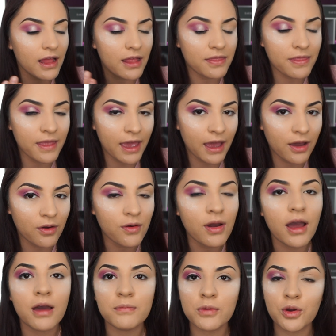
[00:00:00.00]
now.
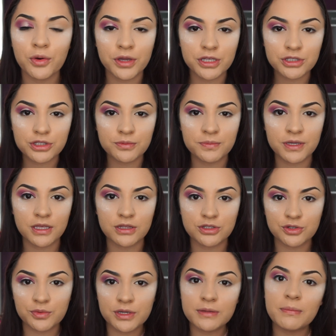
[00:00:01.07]
I'm going to be
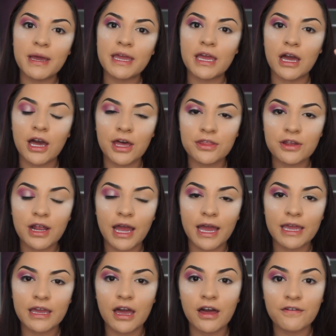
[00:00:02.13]
doing my other
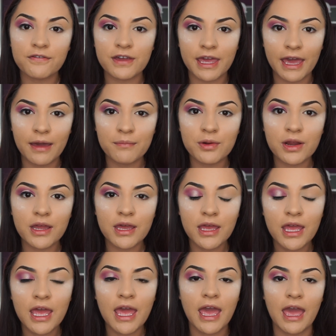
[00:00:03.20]
eye off camera,
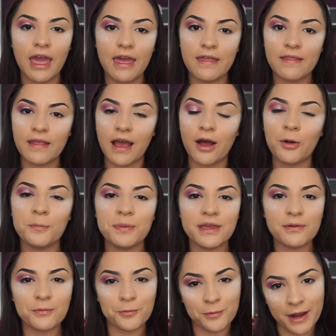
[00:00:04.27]
and I'll be
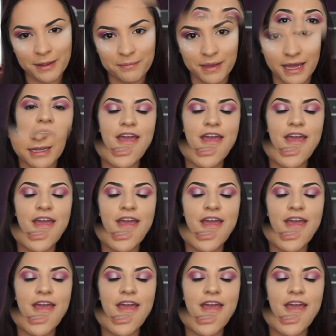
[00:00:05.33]
right back.